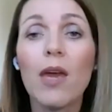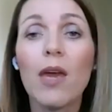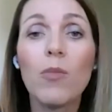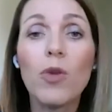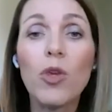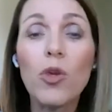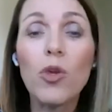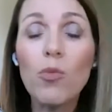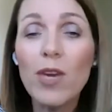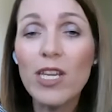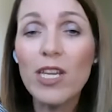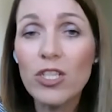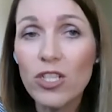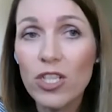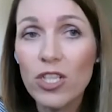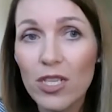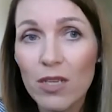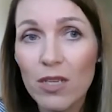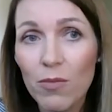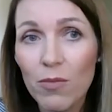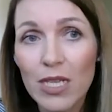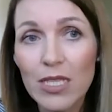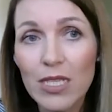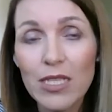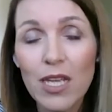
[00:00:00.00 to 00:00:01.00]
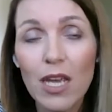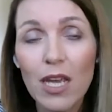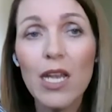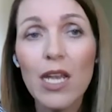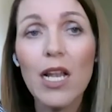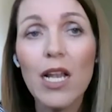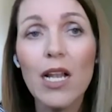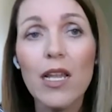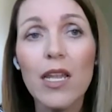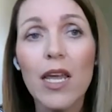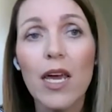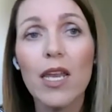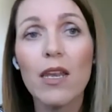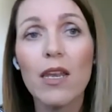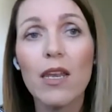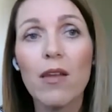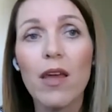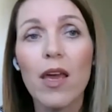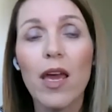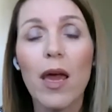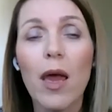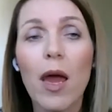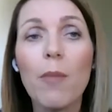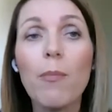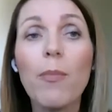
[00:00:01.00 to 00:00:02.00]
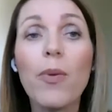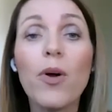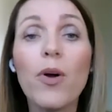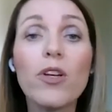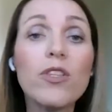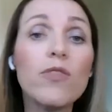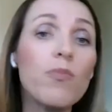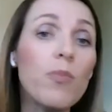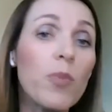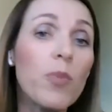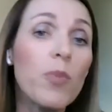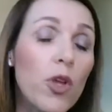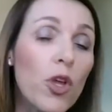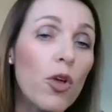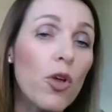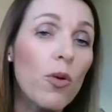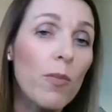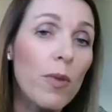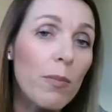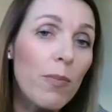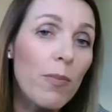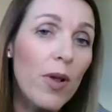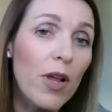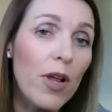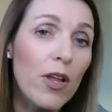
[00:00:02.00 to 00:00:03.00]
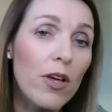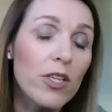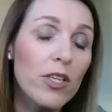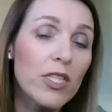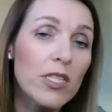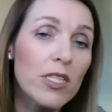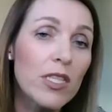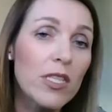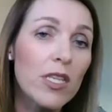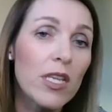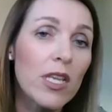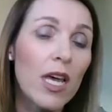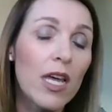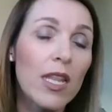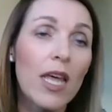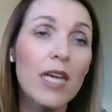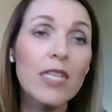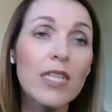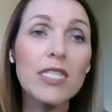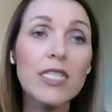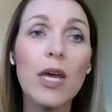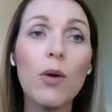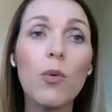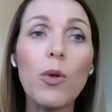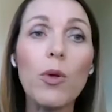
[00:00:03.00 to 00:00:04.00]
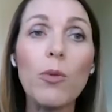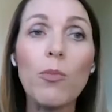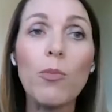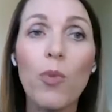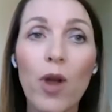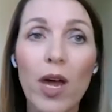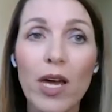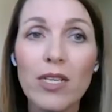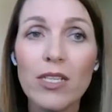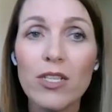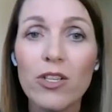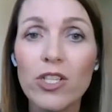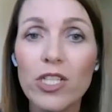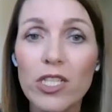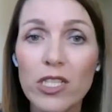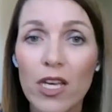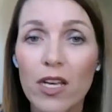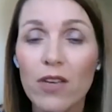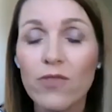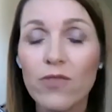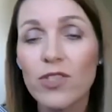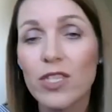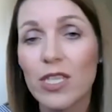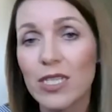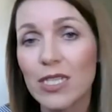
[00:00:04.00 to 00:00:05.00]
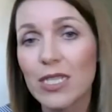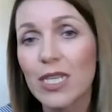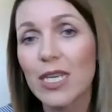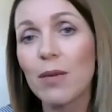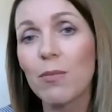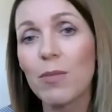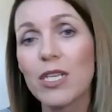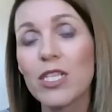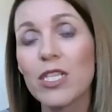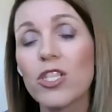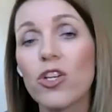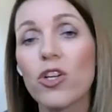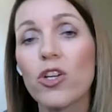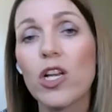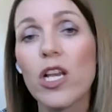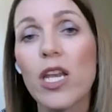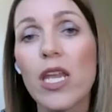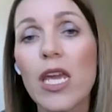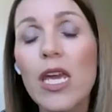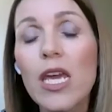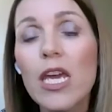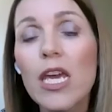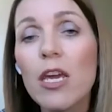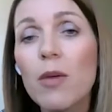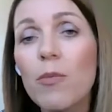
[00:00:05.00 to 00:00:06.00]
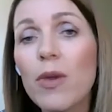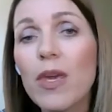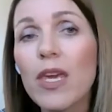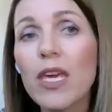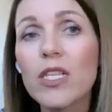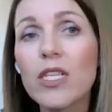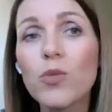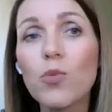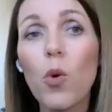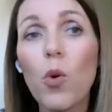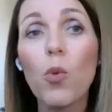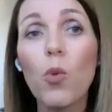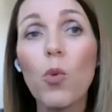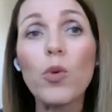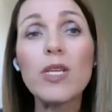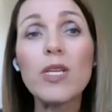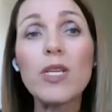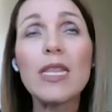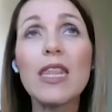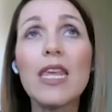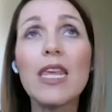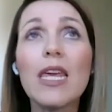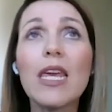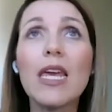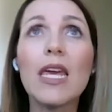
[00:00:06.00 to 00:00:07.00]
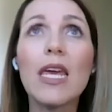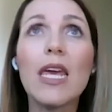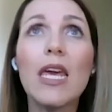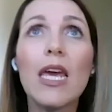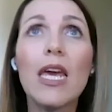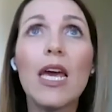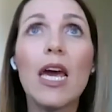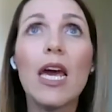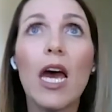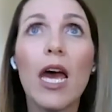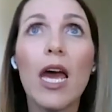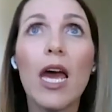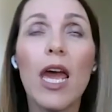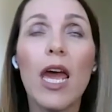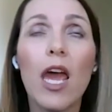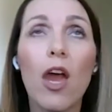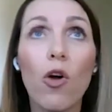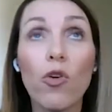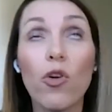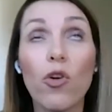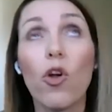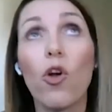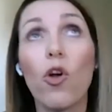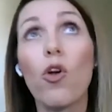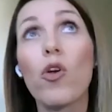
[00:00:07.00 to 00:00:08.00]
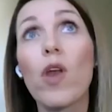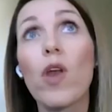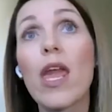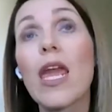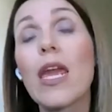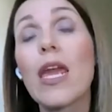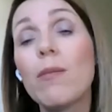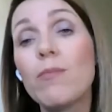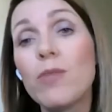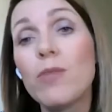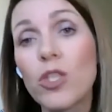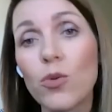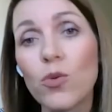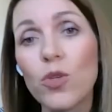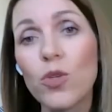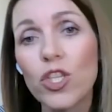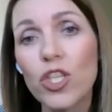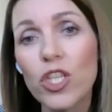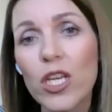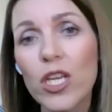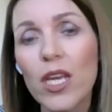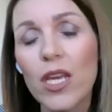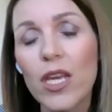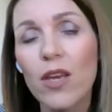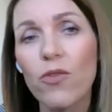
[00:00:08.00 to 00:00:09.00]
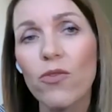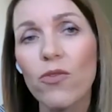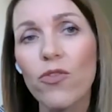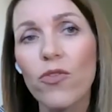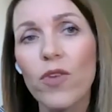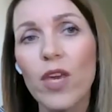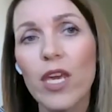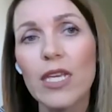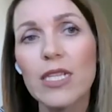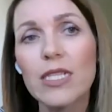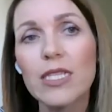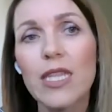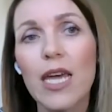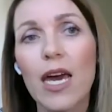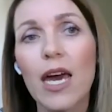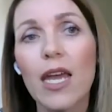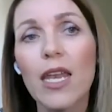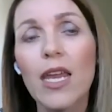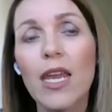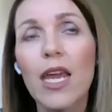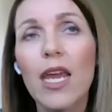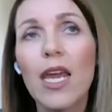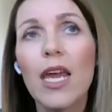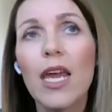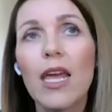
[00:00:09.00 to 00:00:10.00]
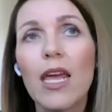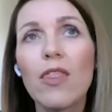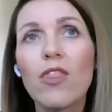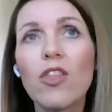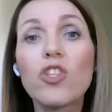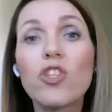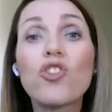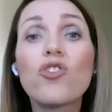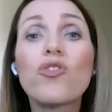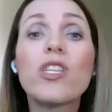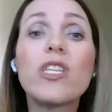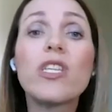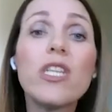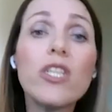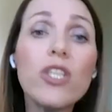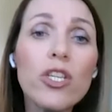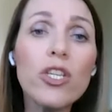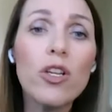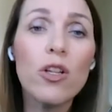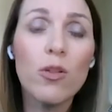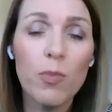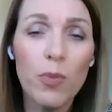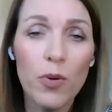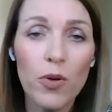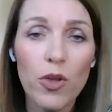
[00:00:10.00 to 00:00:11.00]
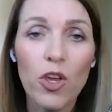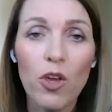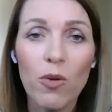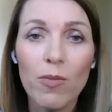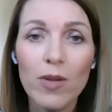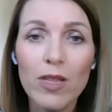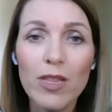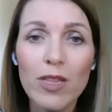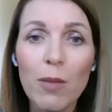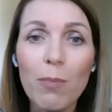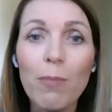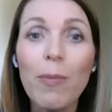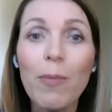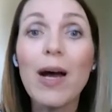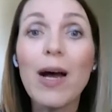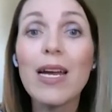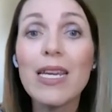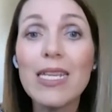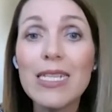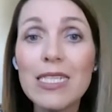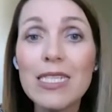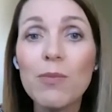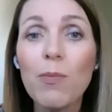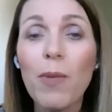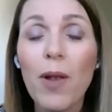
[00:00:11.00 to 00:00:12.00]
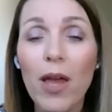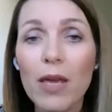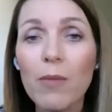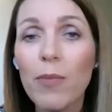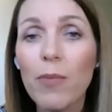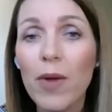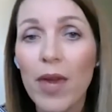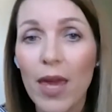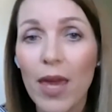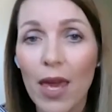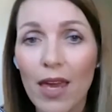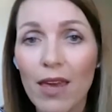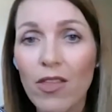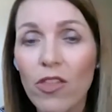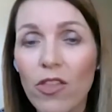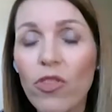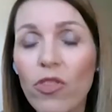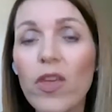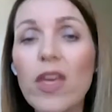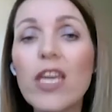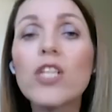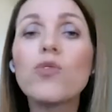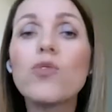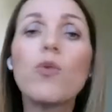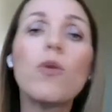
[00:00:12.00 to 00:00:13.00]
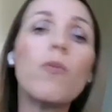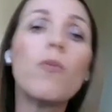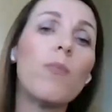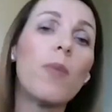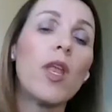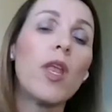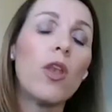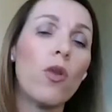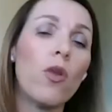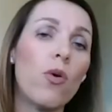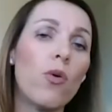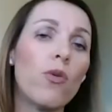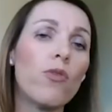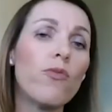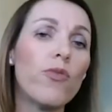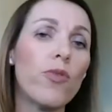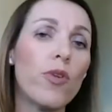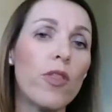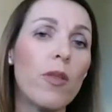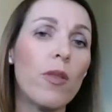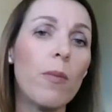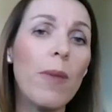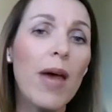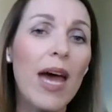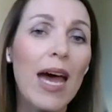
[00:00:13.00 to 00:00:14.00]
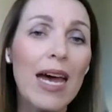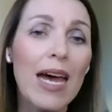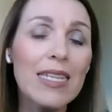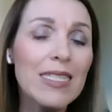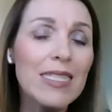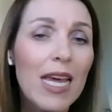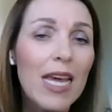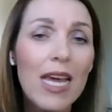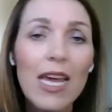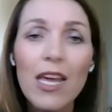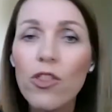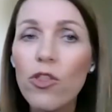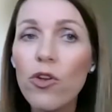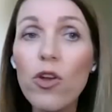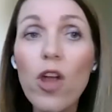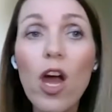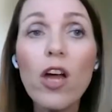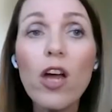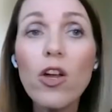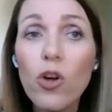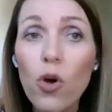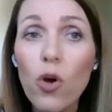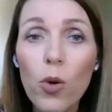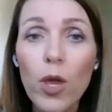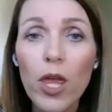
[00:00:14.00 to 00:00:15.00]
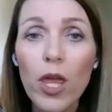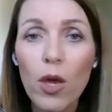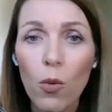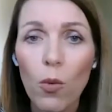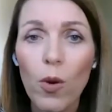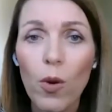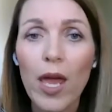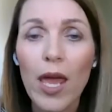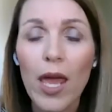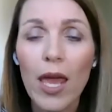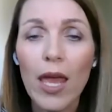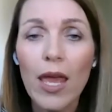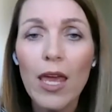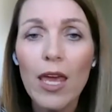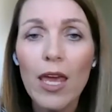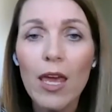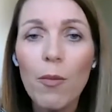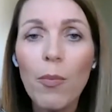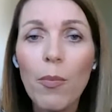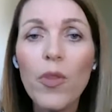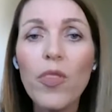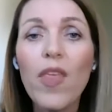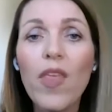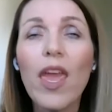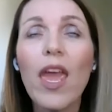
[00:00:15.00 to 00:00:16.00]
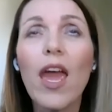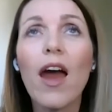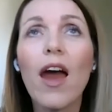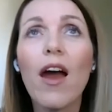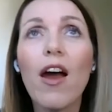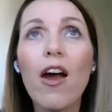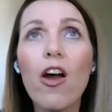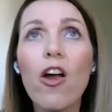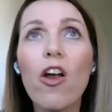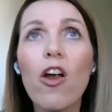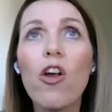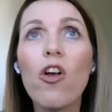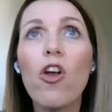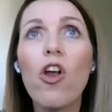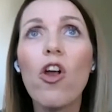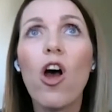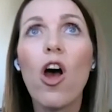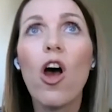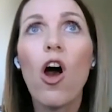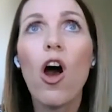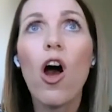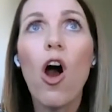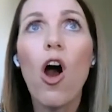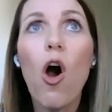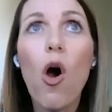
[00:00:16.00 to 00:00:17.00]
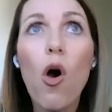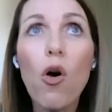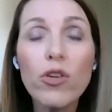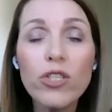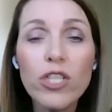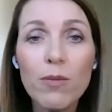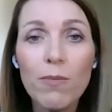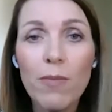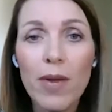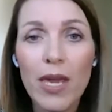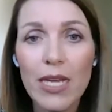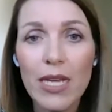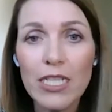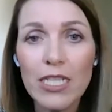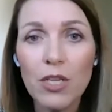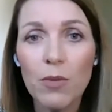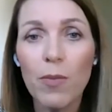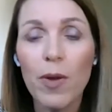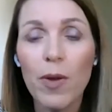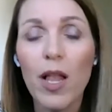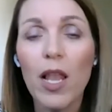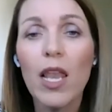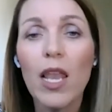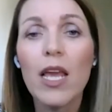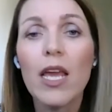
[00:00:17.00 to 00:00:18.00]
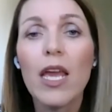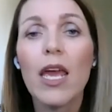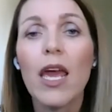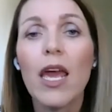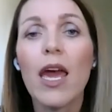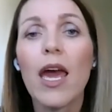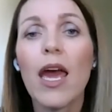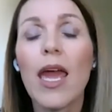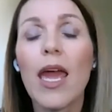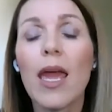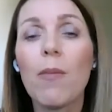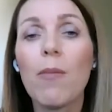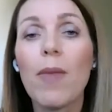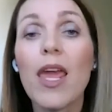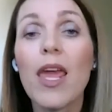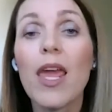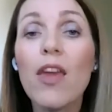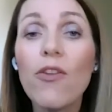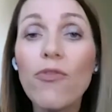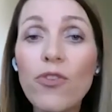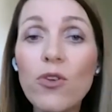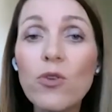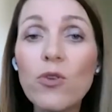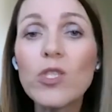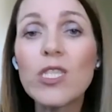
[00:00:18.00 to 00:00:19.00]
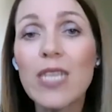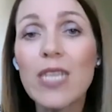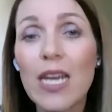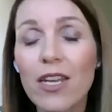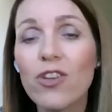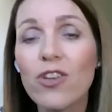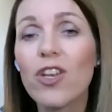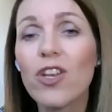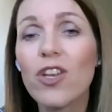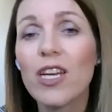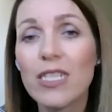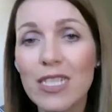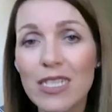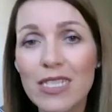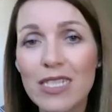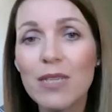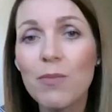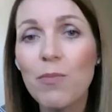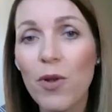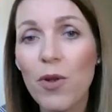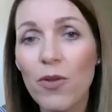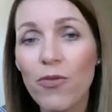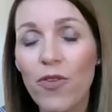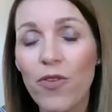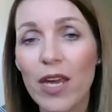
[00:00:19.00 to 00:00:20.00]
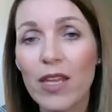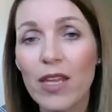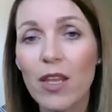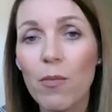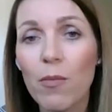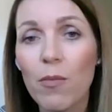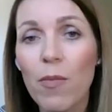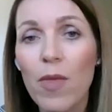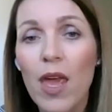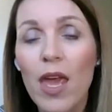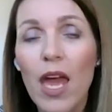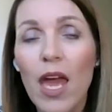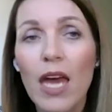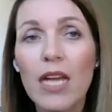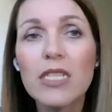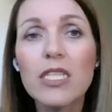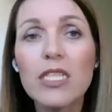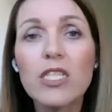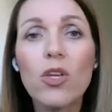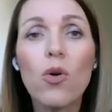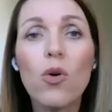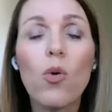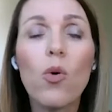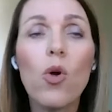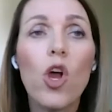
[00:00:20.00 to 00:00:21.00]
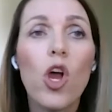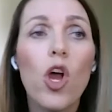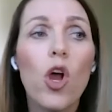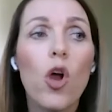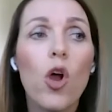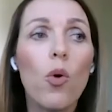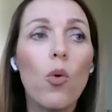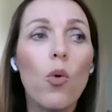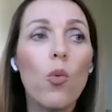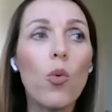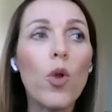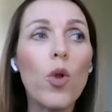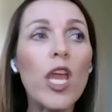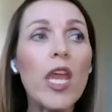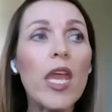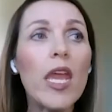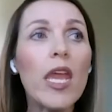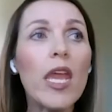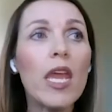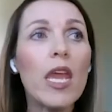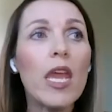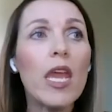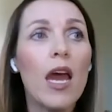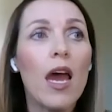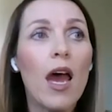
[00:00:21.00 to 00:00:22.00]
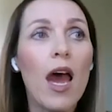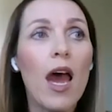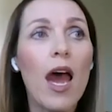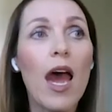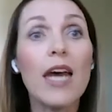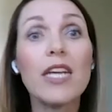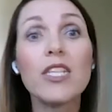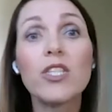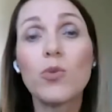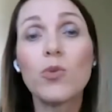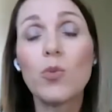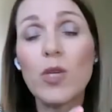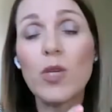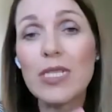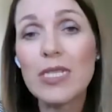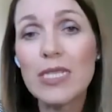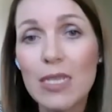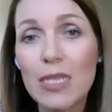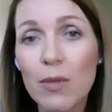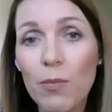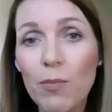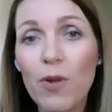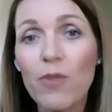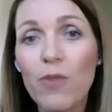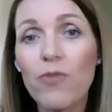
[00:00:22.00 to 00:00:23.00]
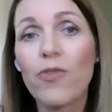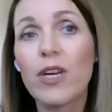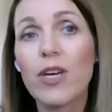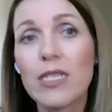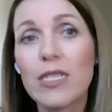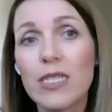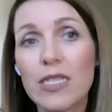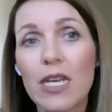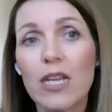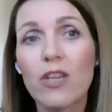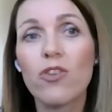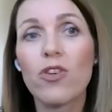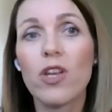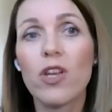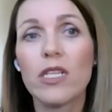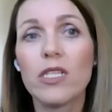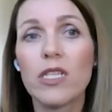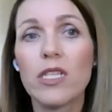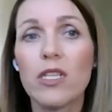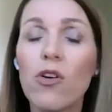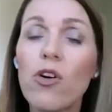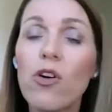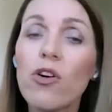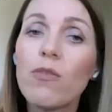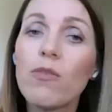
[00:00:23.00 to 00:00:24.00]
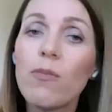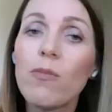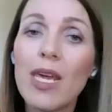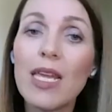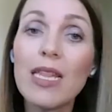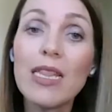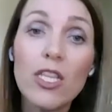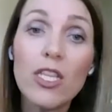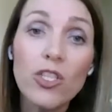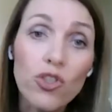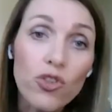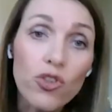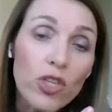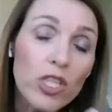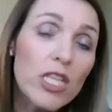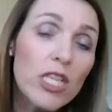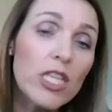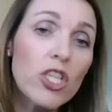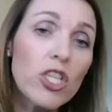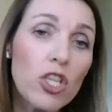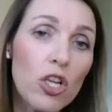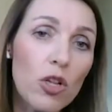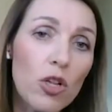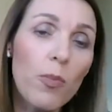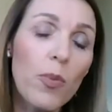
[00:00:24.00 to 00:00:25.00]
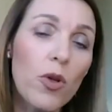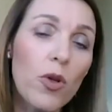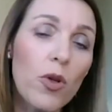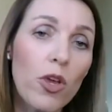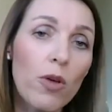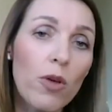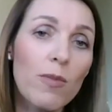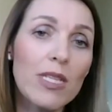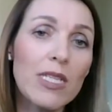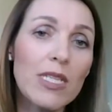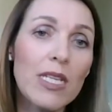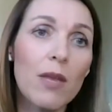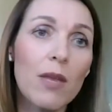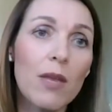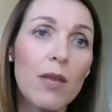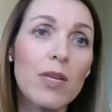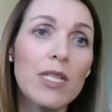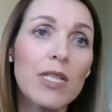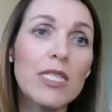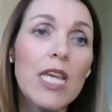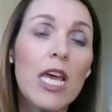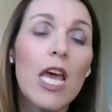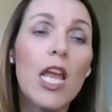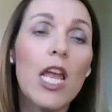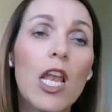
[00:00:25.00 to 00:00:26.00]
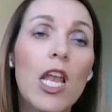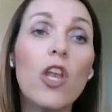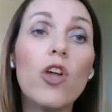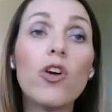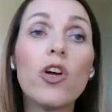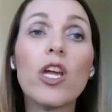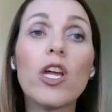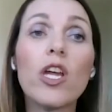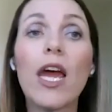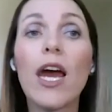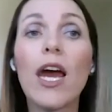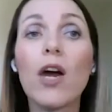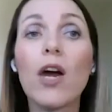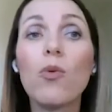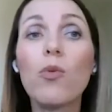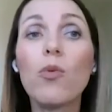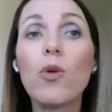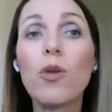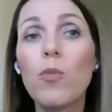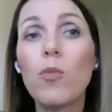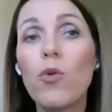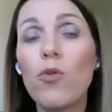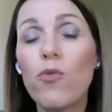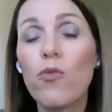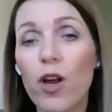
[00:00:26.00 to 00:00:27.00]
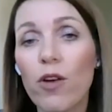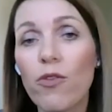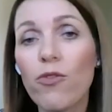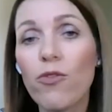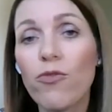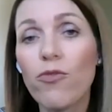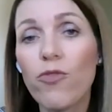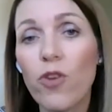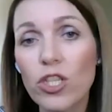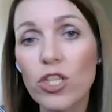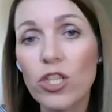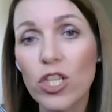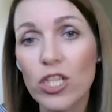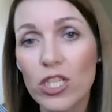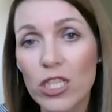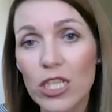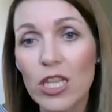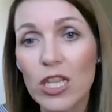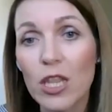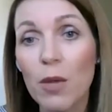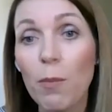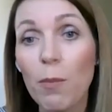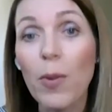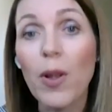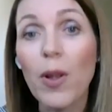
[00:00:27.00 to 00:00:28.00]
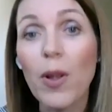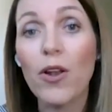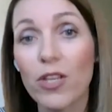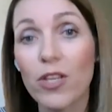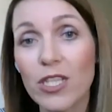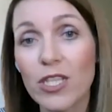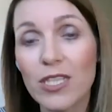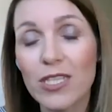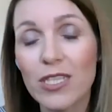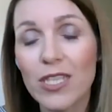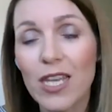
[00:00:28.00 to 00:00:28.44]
You mentioned in my title that I'm part of Procurement Plus, and that's how we brand ourselves, the team internally, because what we think or aim to achieve is that the traditional procurement, the buy, supply, pay, the things we've been known for in the past, they're not going away, but they are automatable if you standardize and simplify them. And so we as we simplify, standardize, and automate the traditional procurement elements, look at how we move our function to the plus.